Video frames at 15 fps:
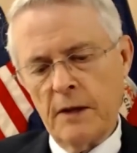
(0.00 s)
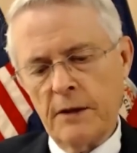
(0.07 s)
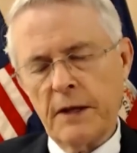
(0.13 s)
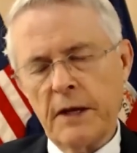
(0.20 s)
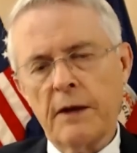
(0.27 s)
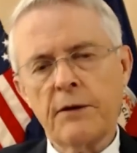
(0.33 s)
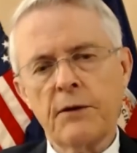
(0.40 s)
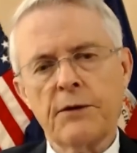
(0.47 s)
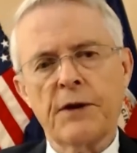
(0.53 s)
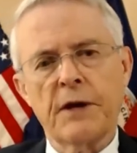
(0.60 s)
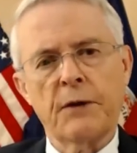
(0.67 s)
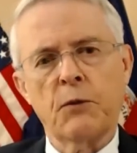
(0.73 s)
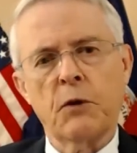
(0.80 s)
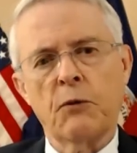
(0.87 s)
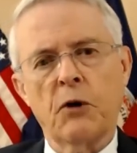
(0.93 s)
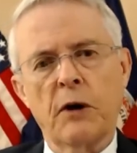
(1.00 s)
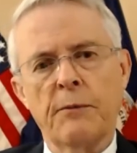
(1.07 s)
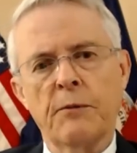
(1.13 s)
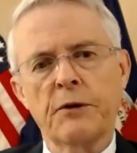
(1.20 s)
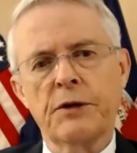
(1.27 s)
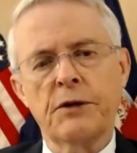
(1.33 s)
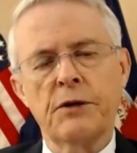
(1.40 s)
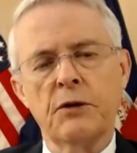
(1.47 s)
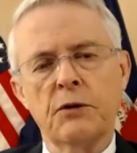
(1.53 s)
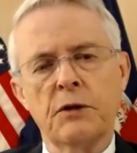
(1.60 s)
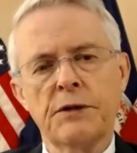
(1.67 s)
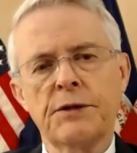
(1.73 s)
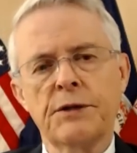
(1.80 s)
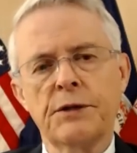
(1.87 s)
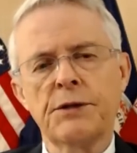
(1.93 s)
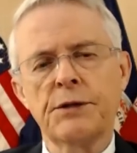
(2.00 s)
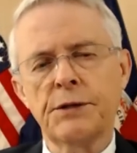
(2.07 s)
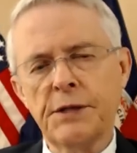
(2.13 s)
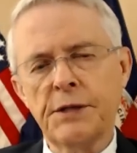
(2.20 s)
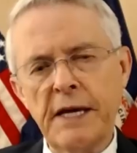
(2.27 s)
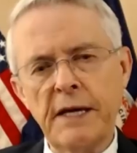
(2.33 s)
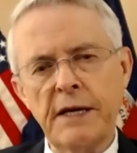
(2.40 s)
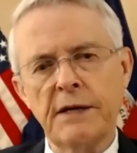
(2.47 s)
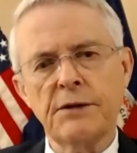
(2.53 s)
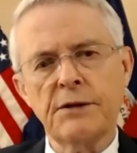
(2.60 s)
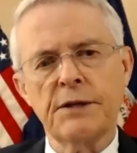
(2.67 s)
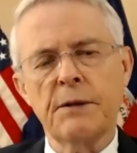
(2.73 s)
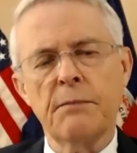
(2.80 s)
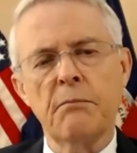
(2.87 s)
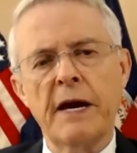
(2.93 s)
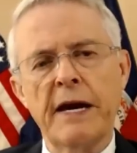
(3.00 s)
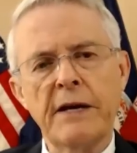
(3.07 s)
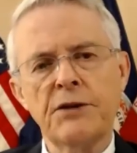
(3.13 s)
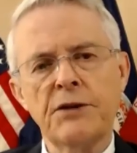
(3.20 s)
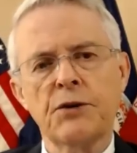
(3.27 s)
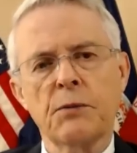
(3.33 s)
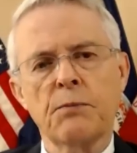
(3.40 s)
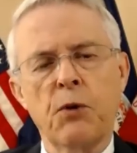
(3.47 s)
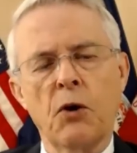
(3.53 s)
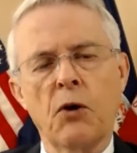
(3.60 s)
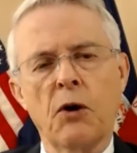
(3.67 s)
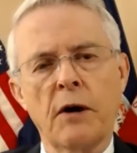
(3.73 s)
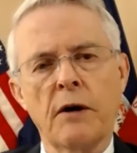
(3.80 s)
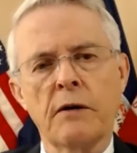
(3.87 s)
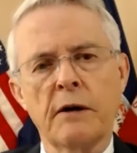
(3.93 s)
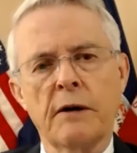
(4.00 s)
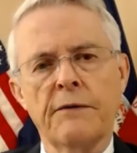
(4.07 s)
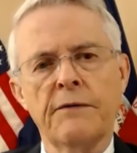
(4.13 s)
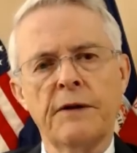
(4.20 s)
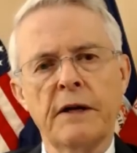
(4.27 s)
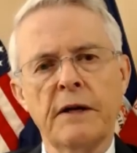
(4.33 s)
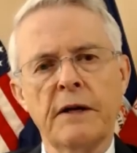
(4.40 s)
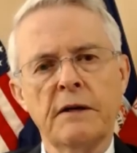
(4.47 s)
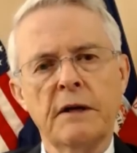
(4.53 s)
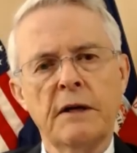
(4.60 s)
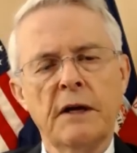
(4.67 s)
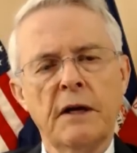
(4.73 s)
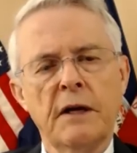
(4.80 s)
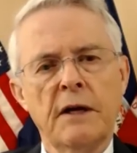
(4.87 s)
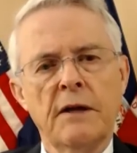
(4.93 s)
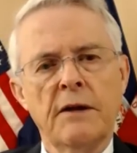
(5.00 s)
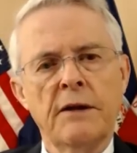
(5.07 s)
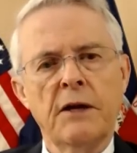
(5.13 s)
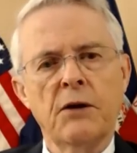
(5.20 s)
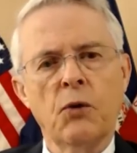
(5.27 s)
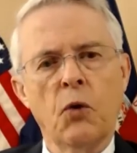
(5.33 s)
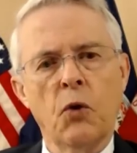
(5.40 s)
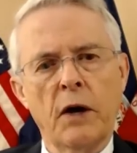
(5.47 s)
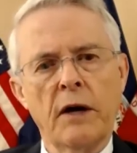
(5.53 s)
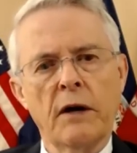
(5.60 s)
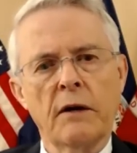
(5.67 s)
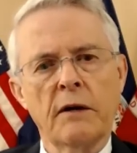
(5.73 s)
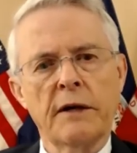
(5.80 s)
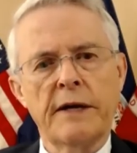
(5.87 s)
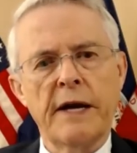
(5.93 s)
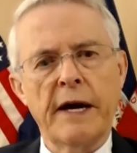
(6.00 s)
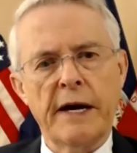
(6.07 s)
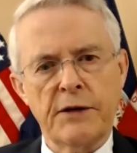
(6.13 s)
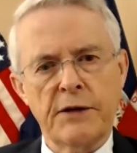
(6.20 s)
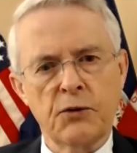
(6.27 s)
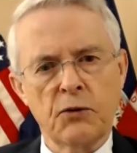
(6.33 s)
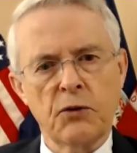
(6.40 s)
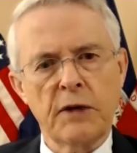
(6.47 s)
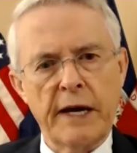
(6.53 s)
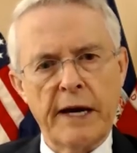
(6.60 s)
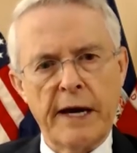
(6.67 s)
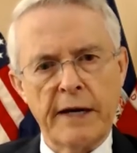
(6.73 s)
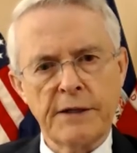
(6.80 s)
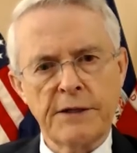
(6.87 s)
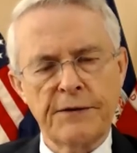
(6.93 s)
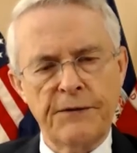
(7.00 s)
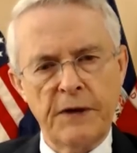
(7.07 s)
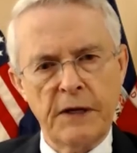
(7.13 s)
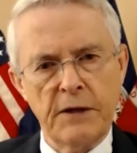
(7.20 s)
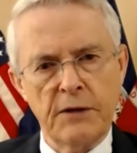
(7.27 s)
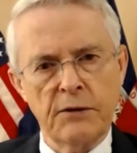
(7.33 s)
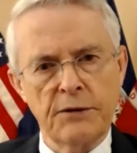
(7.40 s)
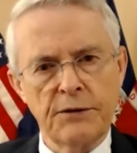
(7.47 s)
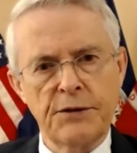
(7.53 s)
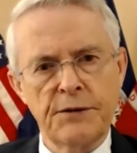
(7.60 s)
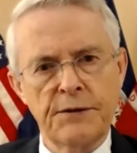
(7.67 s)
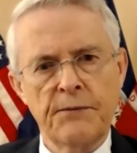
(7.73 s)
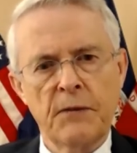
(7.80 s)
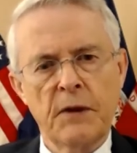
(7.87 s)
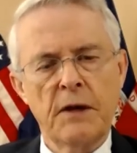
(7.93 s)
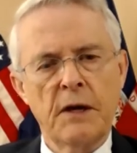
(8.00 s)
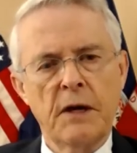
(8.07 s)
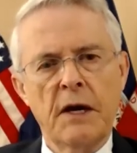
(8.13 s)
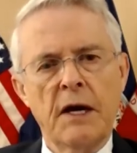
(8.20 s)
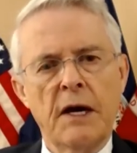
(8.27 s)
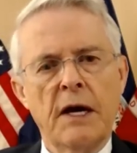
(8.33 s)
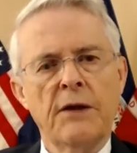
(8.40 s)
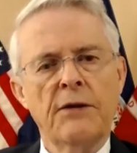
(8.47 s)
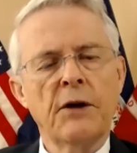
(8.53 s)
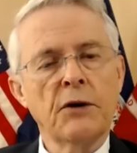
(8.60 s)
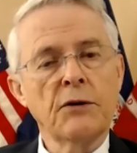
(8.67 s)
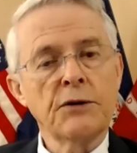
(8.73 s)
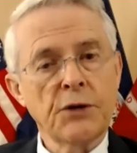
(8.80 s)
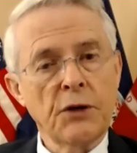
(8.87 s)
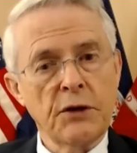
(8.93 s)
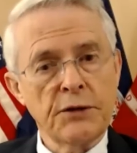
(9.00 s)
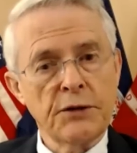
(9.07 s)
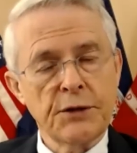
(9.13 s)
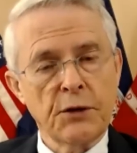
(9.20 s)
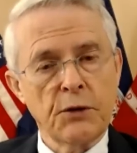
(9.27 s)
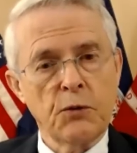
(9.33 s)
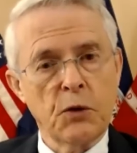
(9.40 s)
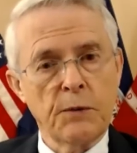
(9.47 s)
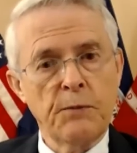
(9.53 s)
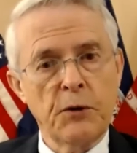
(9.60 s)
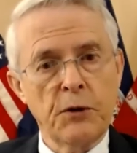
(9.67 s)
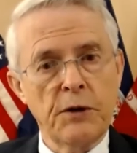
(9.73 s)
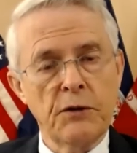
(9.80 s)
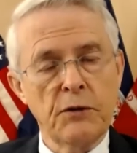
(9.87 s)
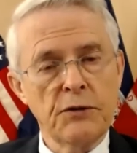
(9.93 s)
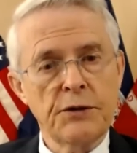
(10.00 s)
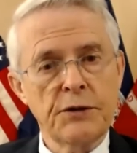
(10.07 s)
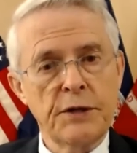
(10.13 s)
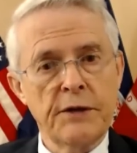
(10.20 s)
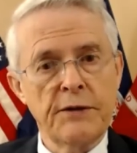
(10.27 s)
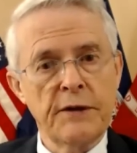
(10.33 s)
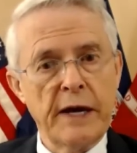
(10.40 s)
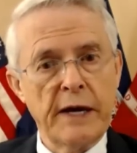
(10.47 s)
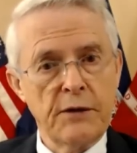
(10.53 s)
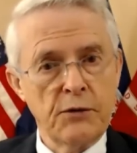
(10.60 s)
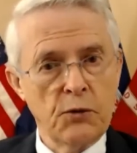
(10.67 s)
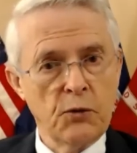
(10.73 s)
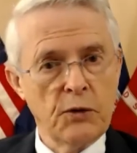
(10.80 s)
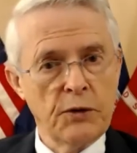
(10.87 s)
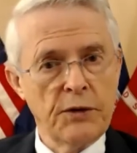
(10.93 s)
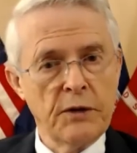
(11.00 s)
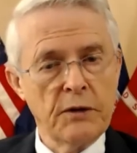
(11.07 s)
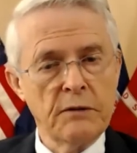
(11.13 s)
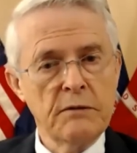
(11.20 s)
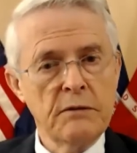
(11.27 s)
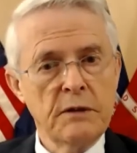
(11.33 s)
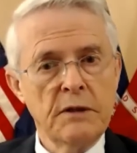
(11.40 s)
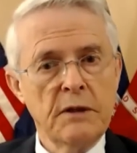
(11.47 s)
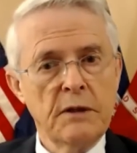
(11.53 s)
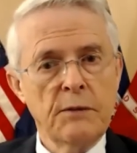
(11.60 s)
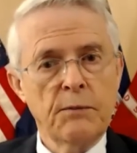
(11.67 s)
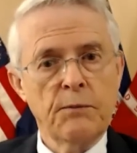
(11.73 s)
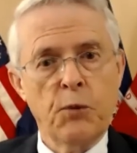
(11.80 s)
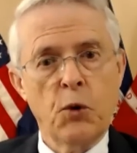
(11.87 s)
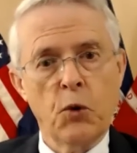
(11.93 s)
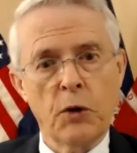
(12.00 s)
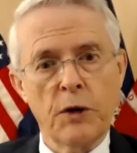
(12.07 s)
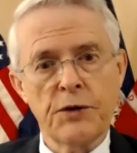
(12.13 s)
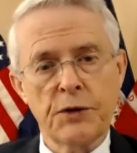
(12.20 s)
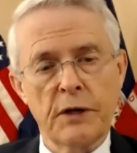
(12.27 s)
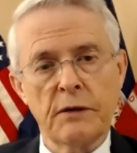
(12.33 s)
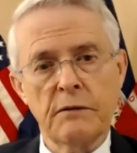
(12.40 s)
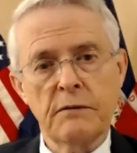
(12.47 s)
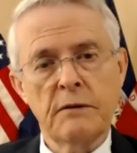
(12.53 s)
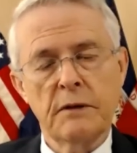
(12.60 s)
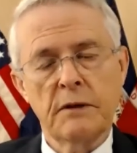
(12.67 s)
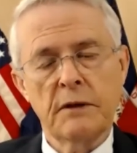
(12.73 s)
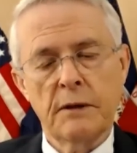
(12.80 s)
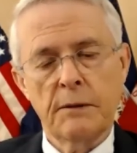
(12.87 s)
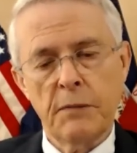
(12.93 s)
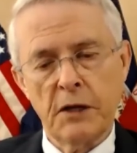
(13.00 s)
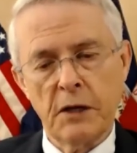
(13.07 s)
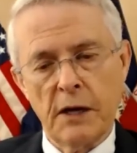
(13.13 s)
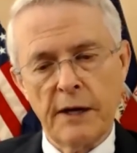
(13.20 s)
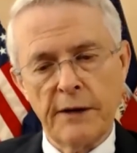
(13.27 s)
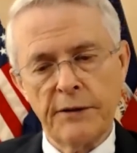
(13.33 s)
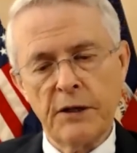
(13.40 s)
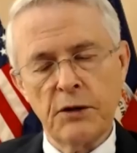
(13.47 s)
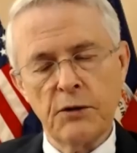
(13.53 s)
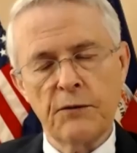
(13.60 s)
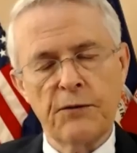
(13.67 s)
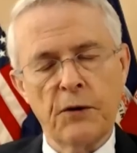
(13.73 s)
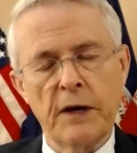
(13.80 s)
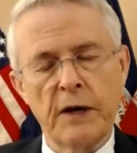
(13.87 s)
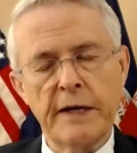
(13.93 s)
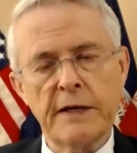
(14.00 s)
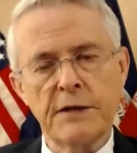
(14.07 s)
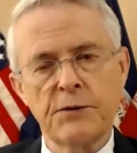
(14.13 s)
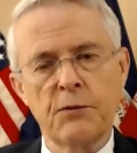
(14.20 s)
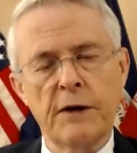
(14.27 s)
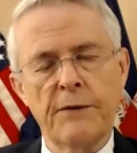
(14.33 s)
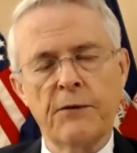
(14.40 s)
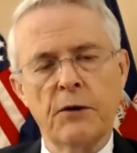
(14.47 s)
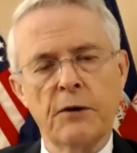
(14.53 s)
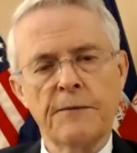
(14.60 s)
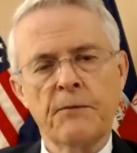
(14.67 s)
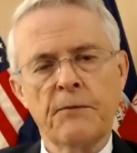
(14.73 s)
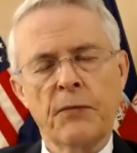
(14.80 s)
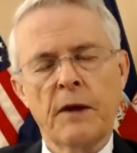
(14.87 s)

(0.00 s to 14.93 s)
The other thing we were able to do is to seize the major part of the oil and natural gas fields. Those also were produced in that northern portion beyond the Euphrates River.